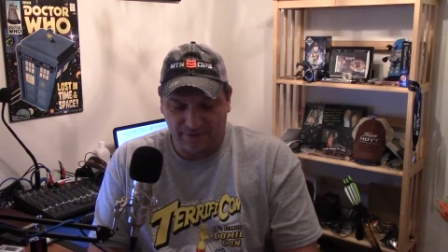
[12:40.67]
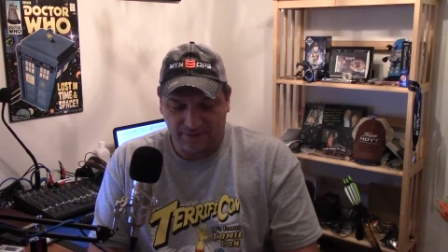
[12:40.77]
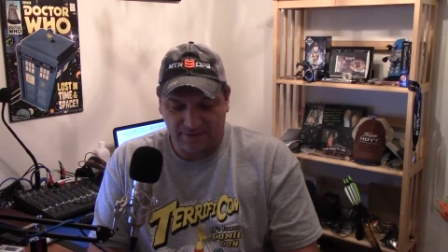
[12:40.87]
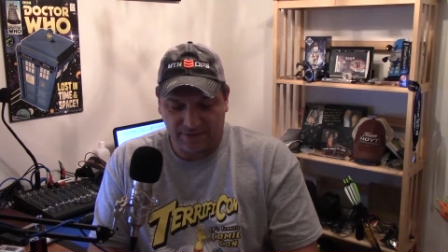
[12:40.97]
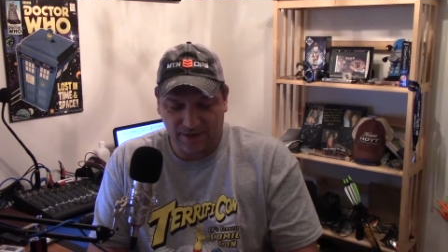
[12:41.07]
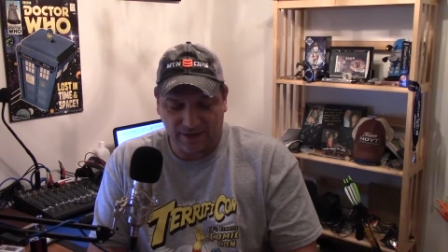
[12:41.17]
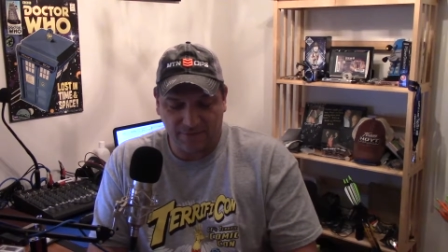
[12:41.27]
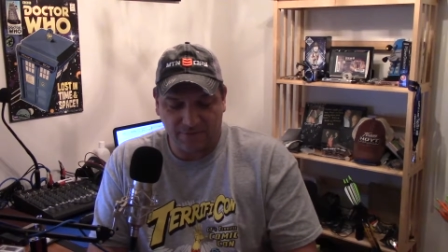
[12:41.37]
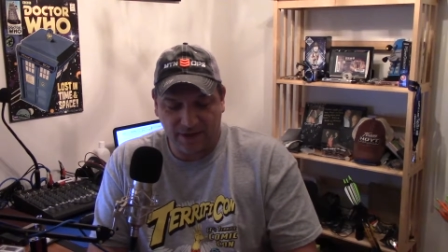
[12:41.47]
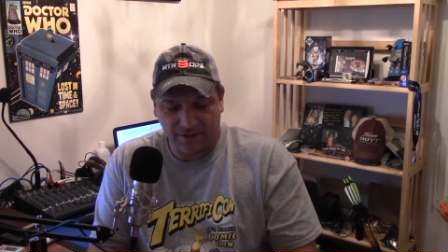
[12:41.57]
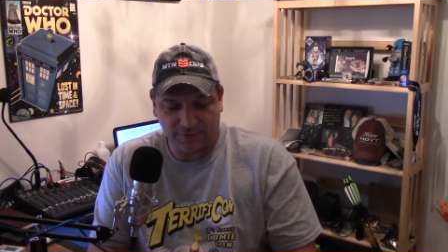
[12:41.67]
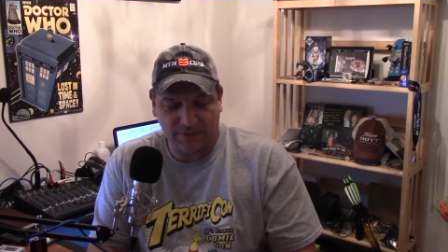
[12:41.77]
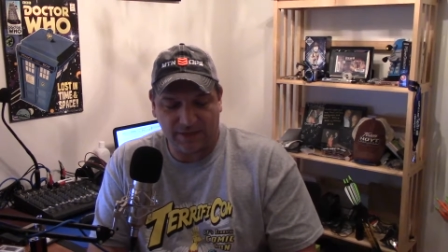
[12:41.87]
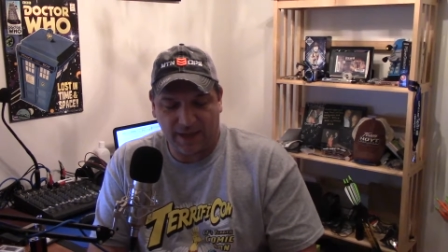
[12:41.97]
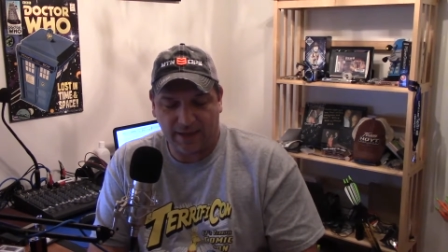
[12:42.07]
Second race
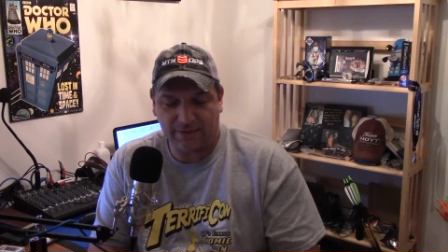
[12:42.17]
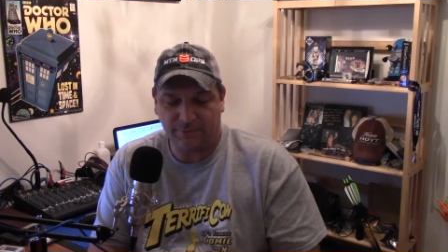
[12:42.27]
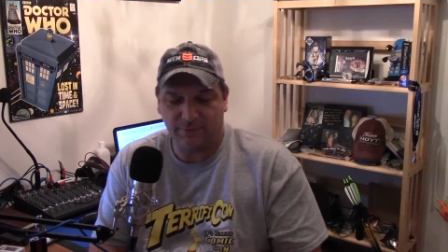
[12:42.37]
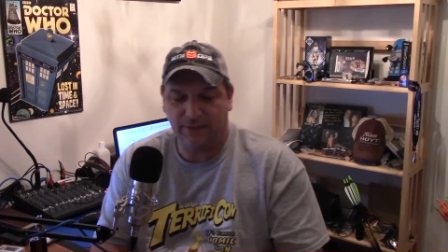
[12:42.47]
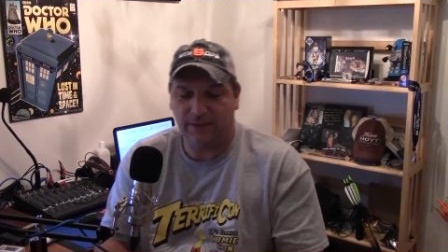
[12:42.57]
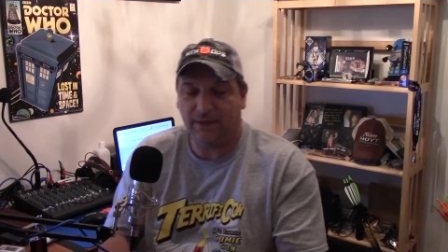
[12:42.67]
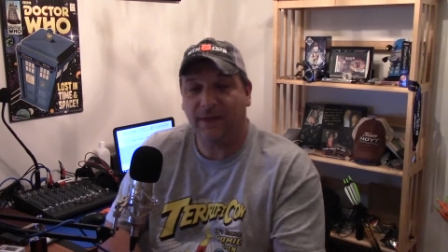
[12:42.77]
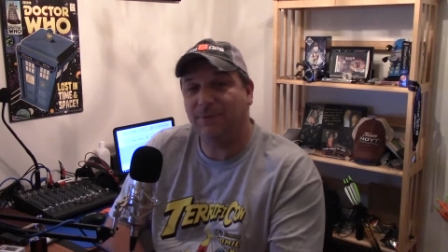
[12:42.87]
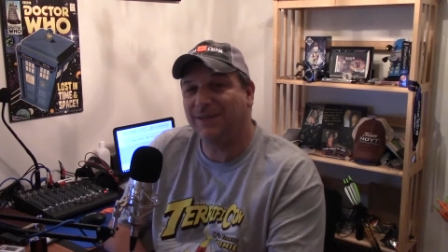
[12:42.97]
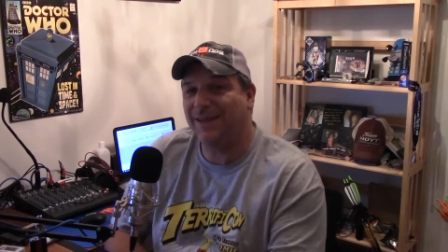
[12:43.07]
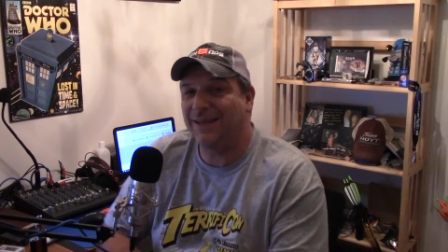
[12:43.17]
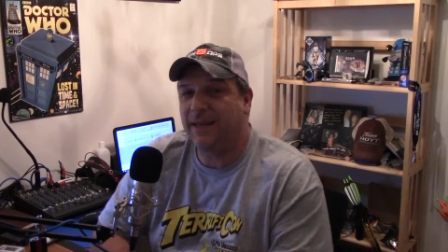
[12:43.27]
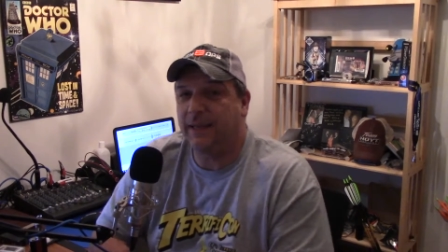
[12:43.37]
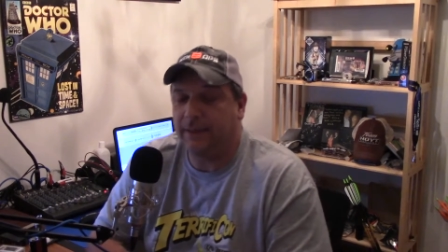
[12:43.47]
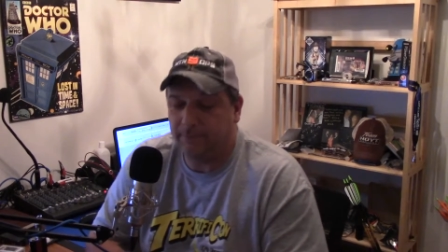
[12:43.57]
was Yas Marina, and it was at
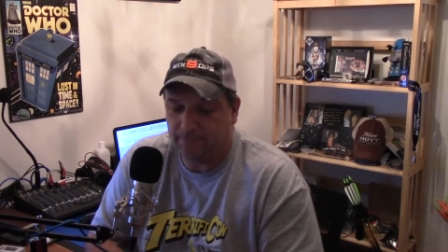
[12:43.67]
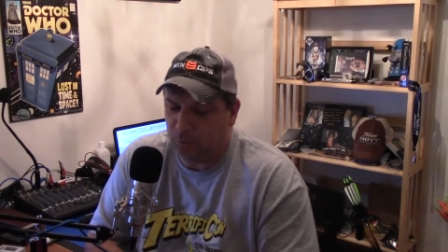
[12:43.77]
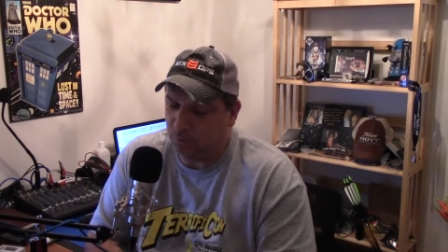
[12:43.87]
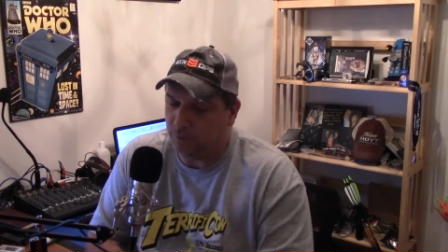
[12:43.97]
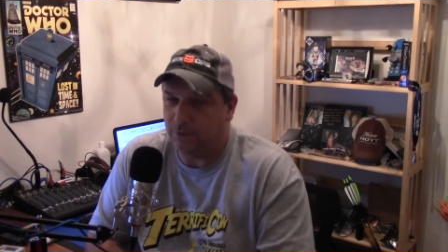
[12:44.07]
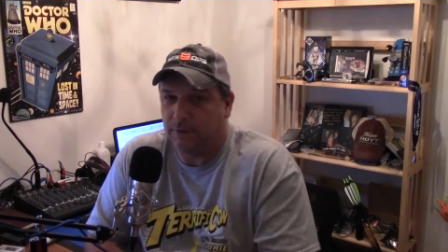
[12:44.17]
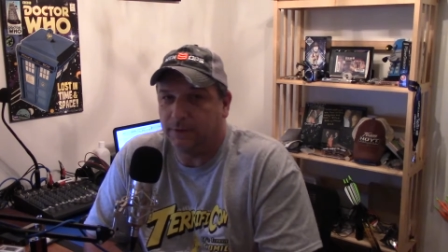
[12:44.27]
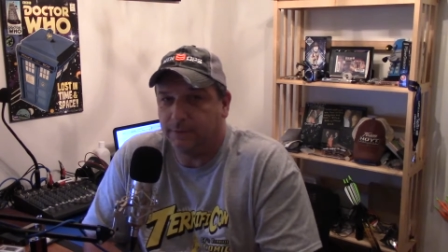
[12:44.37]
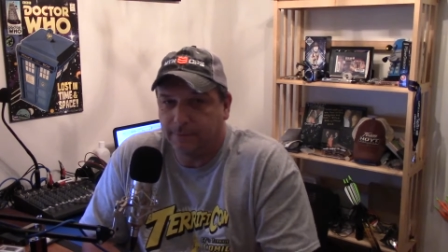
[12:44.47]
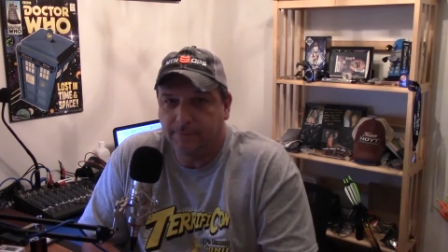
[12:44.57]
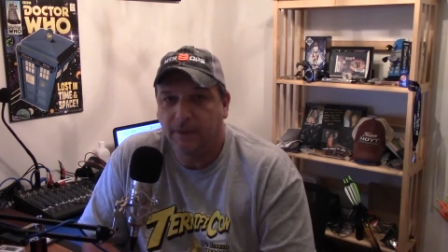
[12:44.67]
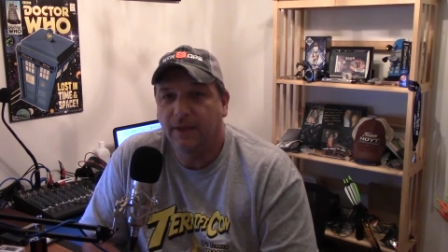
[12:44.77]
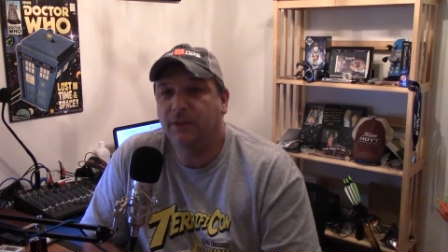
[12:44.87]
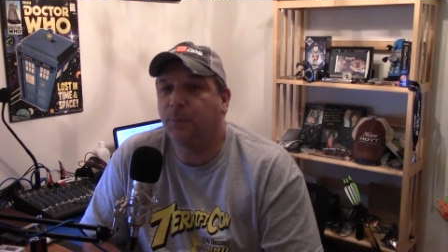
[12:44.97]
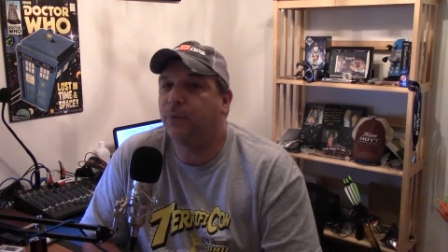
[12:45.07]
night. Ooh,
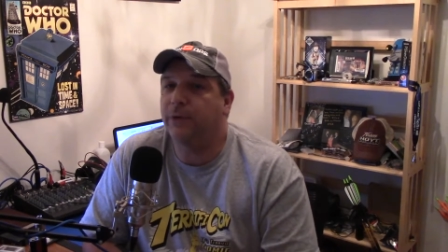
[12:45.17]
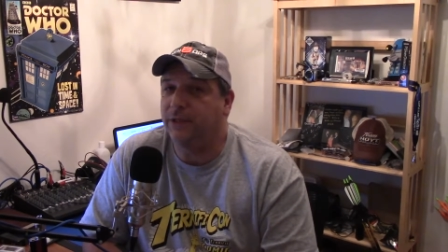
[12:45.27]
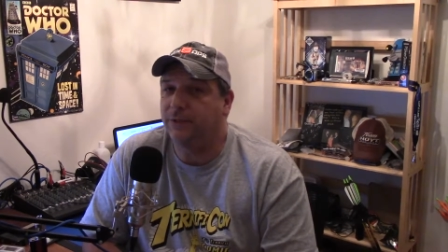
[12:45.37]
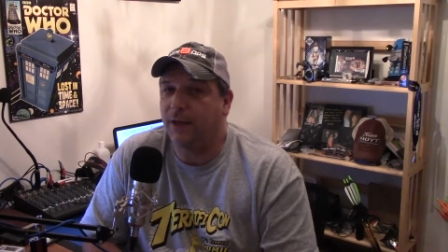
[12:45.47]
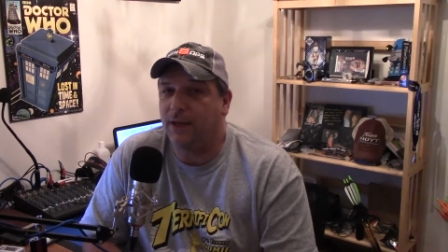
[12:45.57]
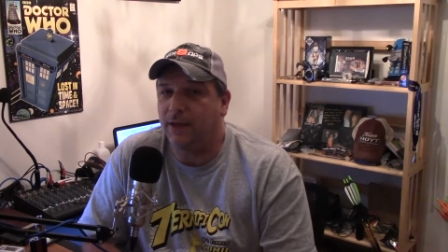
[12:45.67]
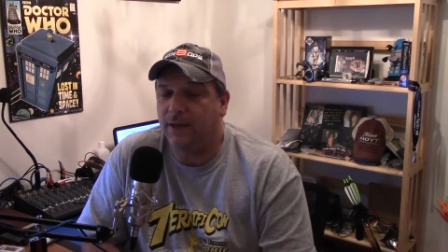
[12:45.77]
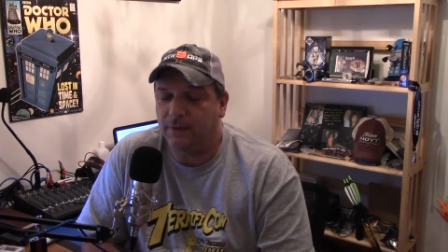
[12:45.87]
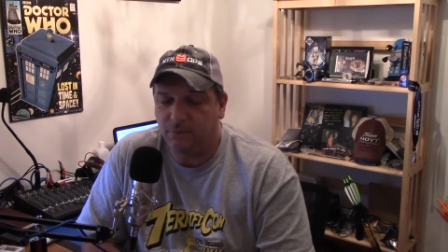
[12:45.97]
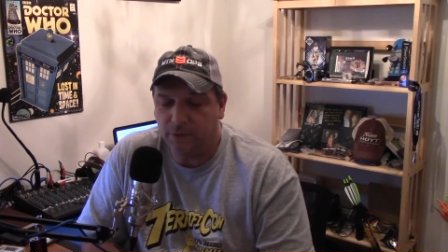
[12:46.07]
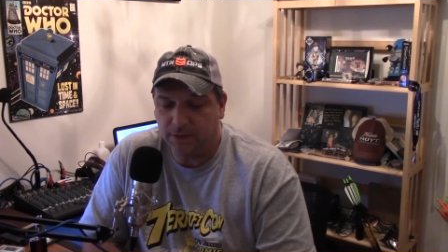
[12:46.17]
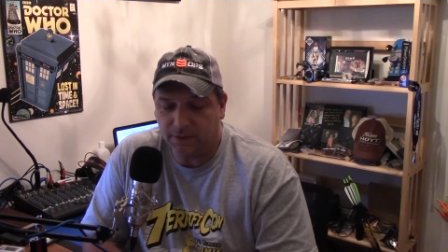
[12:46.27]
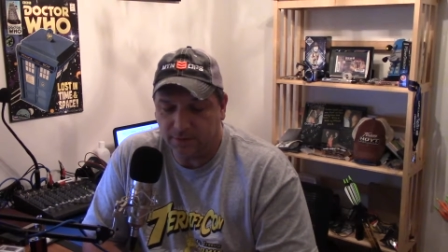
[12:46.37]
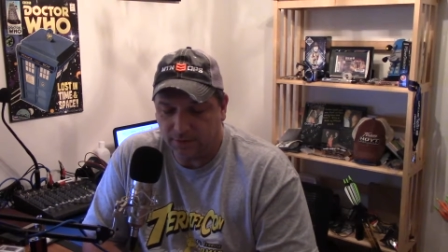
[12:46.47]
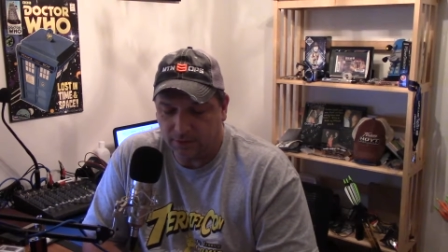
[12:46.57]
it's a pretty track at night. It really
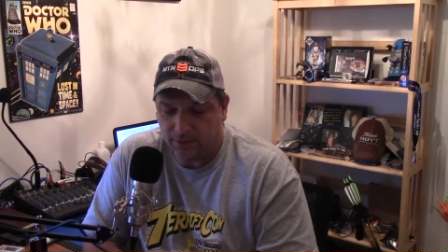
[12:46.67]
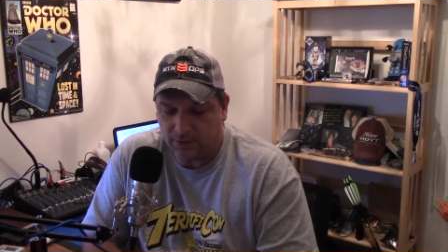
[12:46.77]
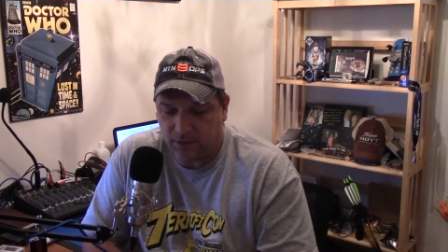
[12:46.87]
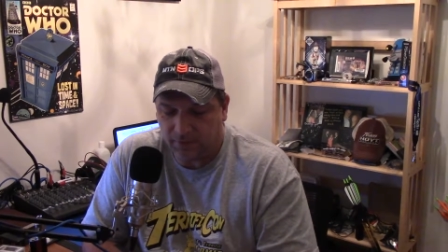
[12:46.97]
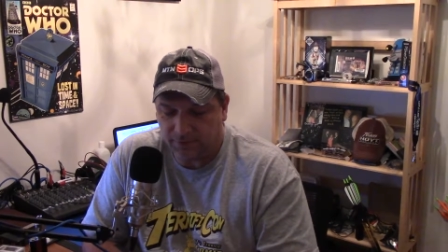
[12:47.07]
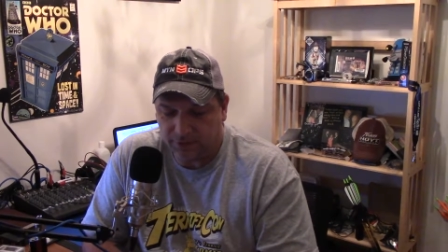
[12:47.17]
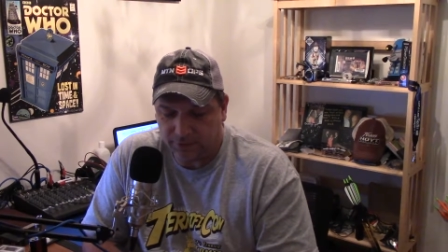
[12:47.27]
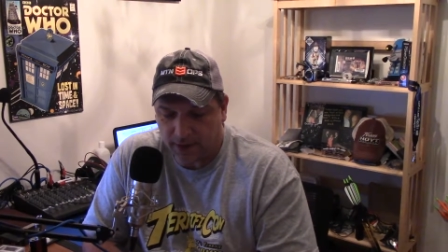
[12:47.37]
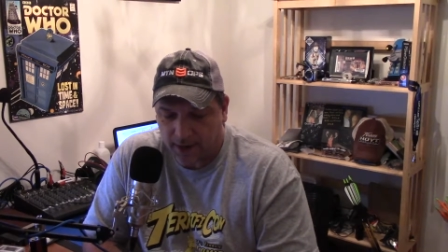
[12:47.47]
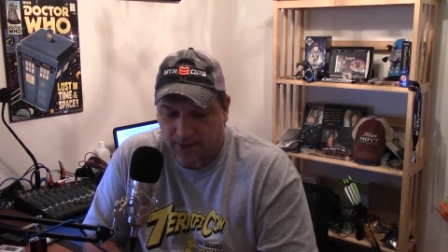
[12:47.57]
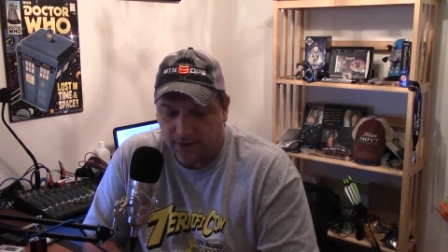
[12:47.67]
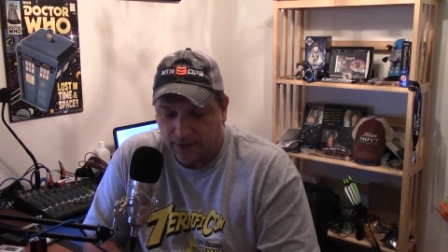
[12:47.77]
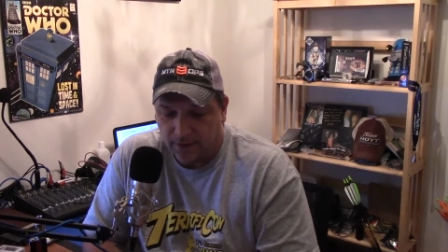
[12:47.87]
is. Lovely track.